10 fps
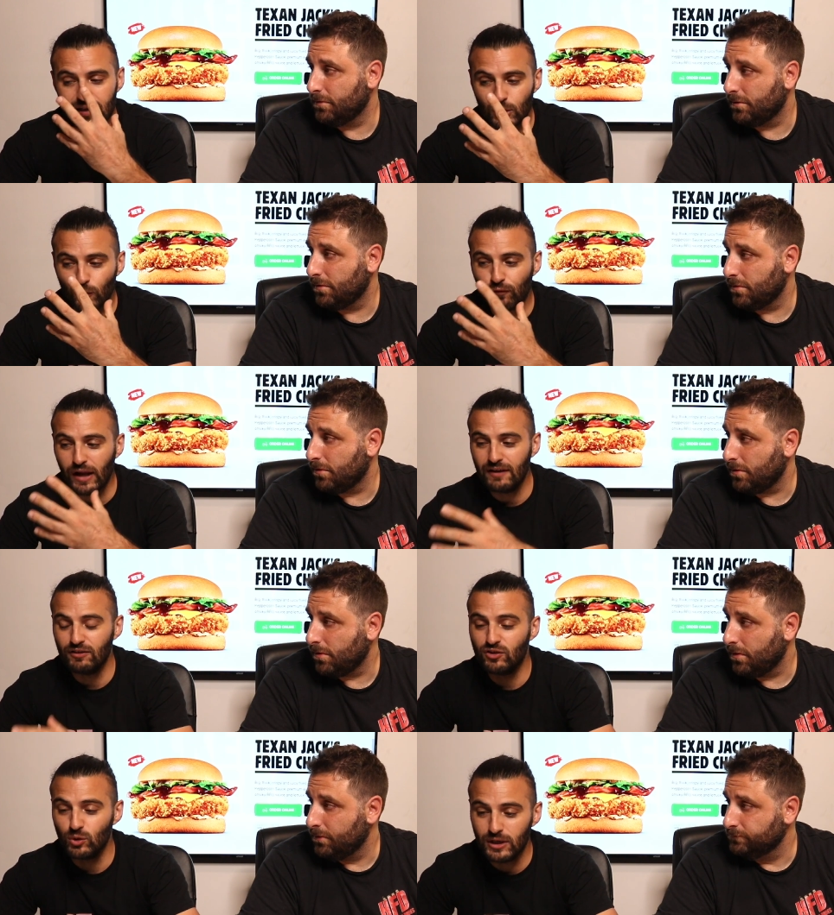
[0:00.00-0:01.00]
Speaker 1: little
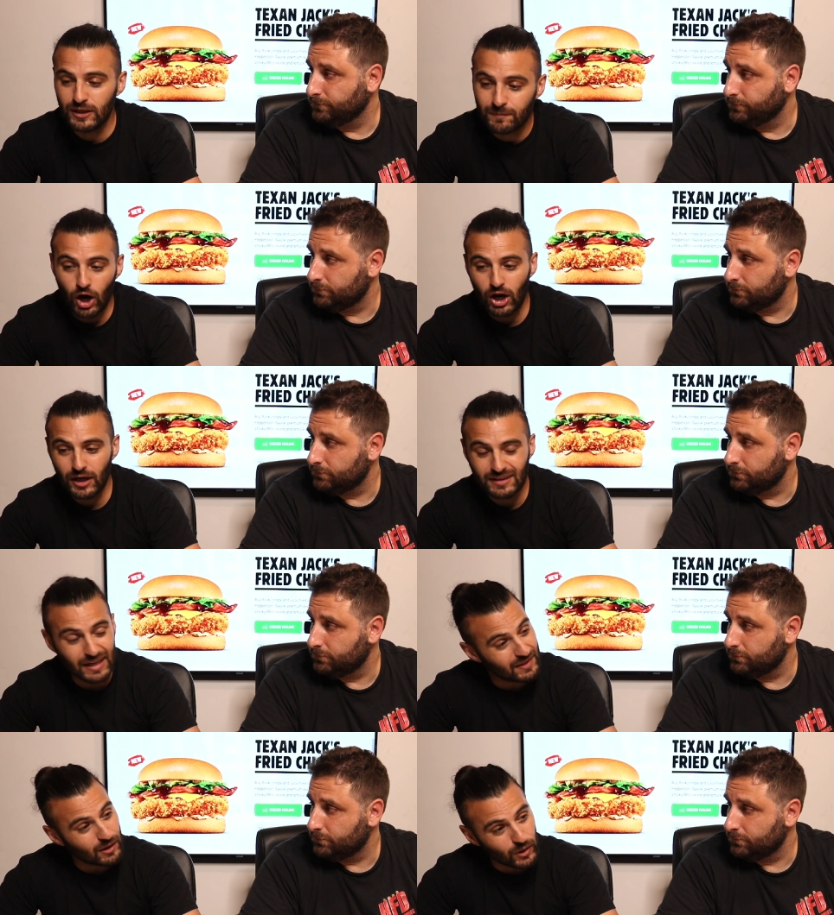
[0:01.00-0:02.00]
flavor to it. I'd
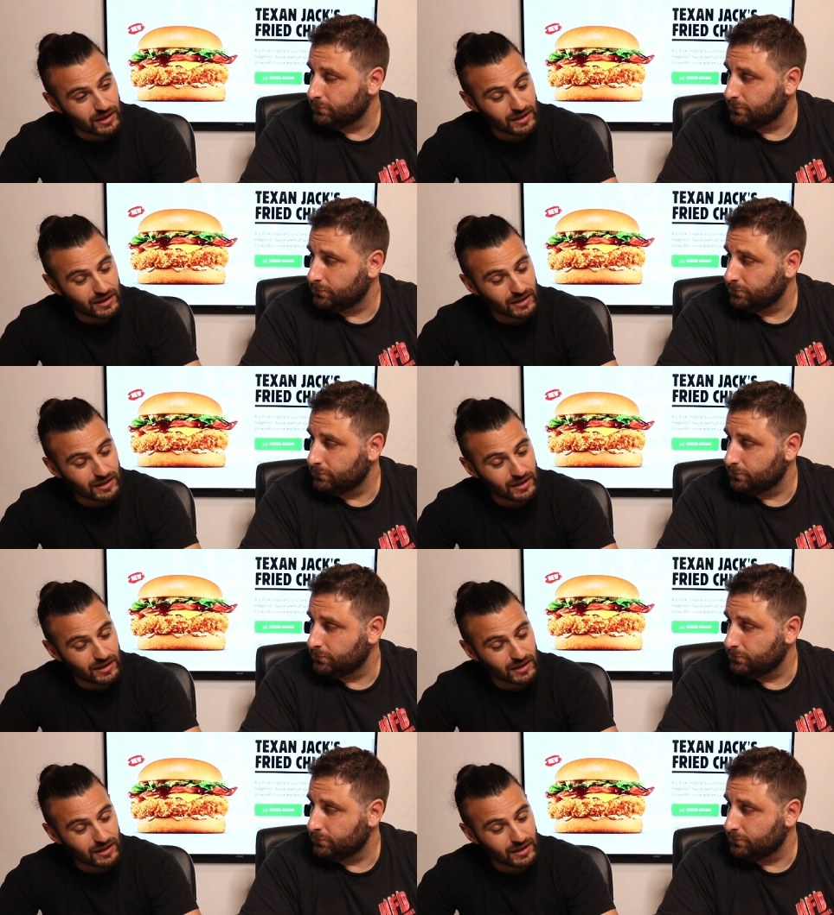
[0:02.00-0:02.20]
get that one